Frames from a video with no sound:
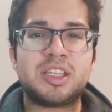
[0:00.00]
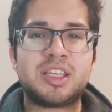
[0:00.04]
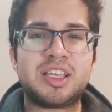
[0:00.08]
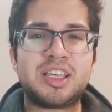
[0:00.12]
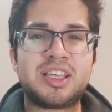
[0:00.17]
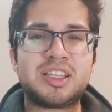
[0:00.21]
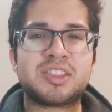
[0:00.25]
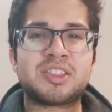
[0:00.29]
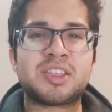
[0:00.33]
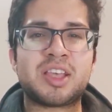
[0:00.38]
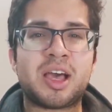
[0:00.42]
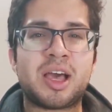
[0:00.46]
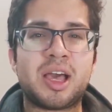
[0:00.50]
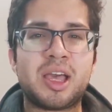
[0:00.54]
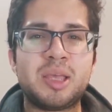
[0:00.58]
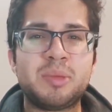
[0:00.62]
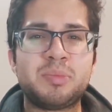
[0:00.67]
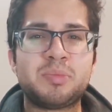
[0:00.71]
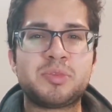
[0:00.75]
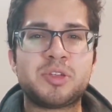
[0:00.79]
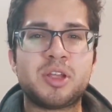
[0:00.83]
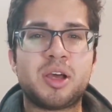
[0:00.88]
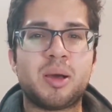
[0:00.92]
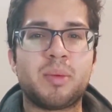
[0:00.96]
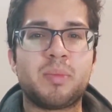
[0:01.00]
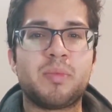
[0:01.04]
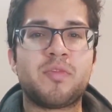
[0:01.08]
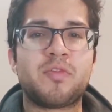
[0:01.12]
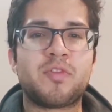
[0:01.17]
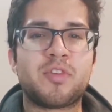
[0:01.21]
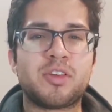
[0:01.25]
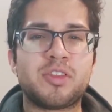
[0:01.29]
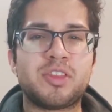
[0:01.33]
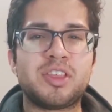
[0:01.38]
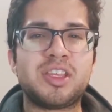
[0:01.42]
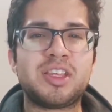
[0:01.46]
It's hyped up
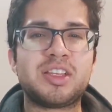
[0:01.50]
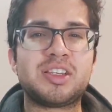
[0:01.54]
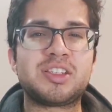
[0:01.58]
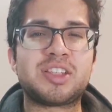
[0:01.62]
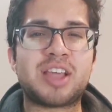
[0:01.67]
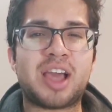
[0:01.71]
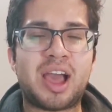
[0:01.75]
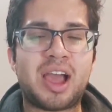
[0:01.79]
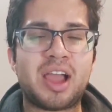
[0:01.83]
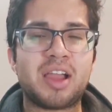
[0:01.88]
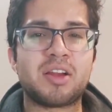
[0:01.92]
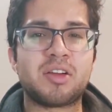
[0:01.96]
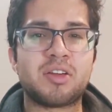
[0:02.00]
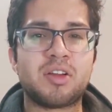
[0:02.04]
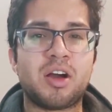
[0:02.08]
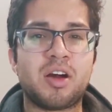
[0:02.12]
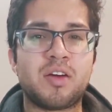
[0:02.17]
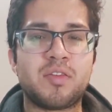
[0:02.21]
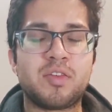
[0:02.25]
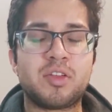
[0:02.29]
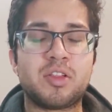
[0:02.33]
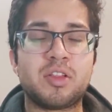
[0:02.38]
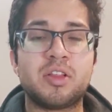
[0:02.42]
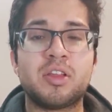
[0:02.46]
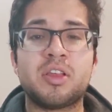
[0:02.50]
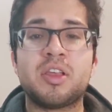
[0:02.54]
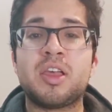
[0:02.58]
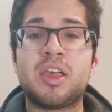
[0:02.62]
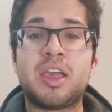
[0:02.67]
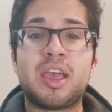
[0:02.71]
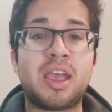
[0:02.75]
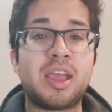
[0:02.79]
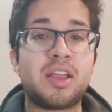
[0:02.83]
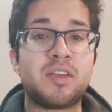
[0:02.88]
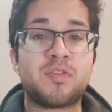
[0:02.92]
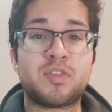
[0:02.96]
for the entire novel,
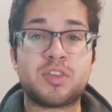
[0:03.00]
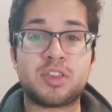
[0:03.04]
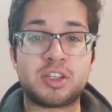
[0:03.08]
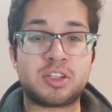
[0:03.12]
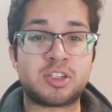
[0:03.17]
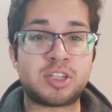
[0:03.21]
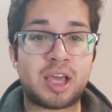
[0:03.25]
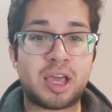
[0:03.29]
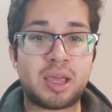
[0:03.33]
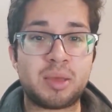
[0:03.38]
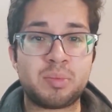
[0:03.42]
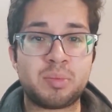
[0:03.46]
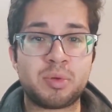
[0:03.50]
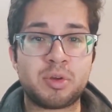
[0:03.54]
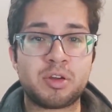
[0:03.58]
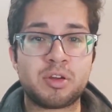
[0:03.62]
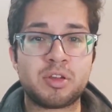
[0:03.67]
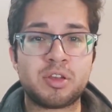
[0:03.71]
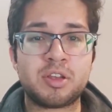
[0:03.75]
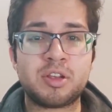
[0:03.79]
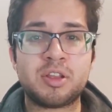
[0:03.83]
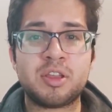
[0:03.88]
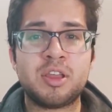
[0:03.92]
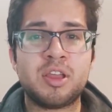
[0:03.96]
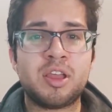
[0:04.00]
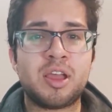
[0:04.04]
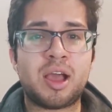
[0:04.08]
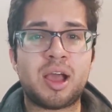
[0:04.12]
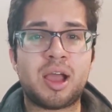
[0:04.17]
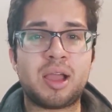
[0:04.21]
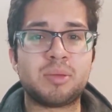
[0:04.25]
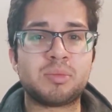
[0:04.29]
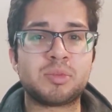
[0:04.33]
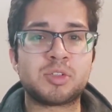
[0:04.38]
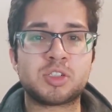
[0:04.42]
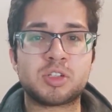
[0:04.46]
and for the time period,
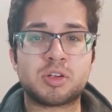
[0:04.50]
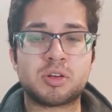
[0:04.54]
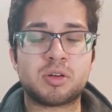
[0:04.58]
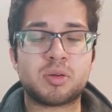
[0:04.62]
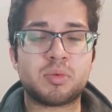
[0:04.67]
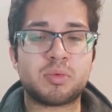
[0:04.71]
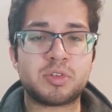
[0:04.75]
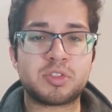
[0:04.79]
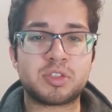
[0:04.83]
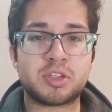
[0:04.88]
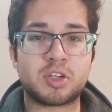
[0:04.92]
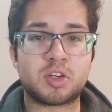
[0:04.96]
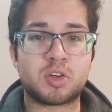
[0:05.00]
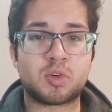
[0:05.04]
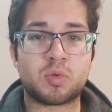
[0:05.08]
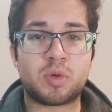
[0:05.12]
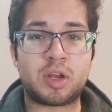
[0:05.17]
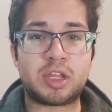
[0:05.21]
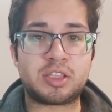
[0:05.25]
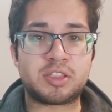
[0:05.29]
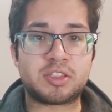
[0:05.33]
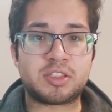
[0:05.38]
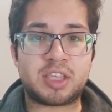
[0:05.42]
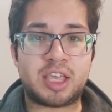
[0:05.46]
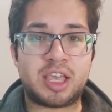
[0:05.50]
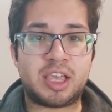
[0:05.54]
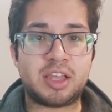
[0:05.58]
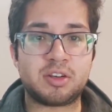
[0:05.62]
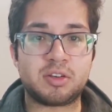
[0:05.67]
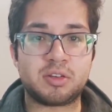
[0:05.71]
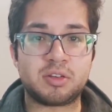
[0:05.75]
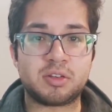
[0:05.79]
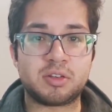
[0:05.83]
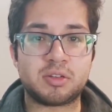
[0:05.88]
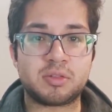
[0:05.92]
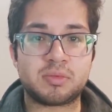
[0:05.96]
I'm sure it was a great
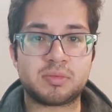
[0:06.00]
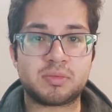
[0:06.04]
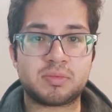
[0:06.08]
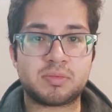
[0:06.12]
scandal.